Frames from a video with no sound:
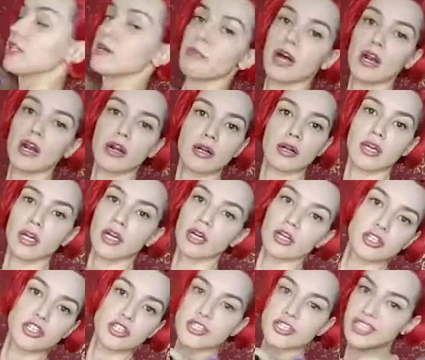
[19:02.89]
The bar
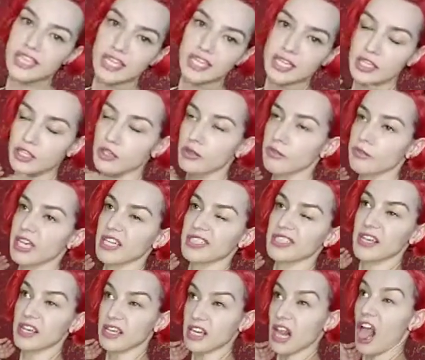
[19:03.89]
just killing you
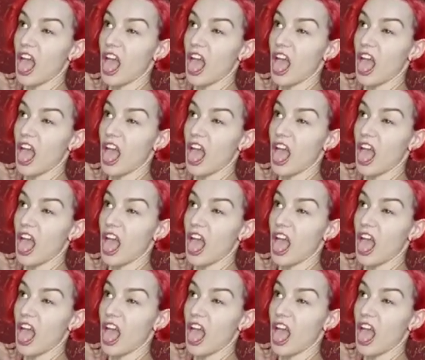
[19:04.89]
because you have